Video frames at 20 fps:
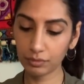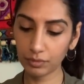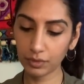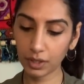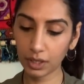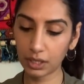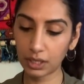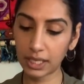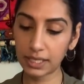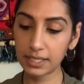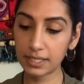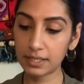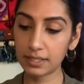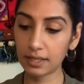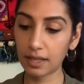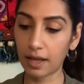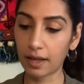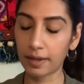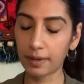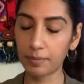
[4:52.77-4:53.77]
Let's
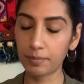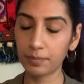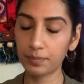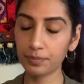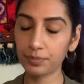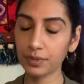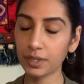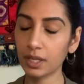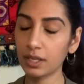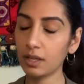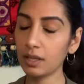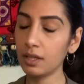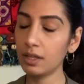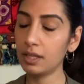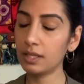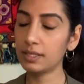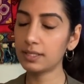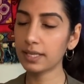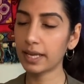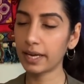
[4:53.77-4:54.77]

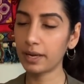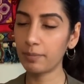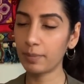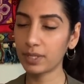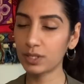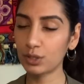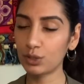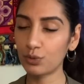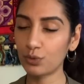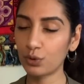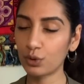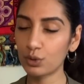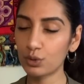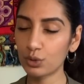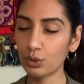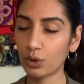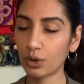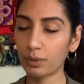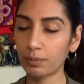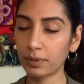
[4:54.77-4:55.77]
get a message for
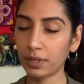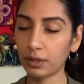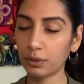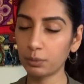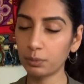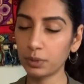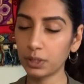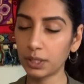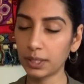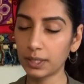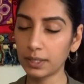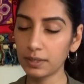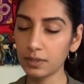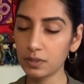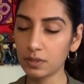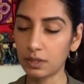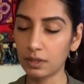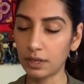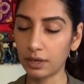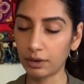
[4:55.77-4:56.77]
Scorpio, please,
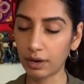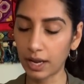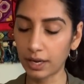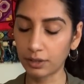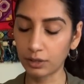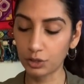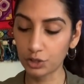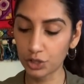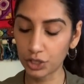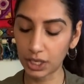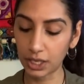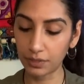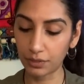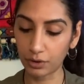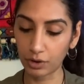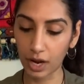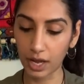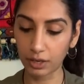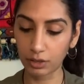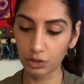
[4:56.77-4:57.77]
and their energy, their
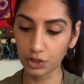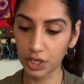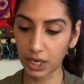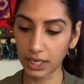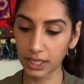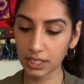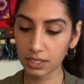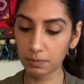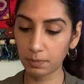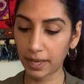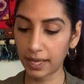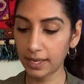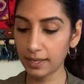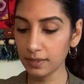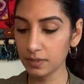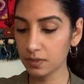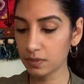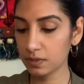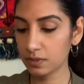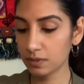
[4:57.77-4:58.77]
energetic
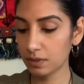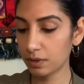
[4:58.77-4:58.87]
space.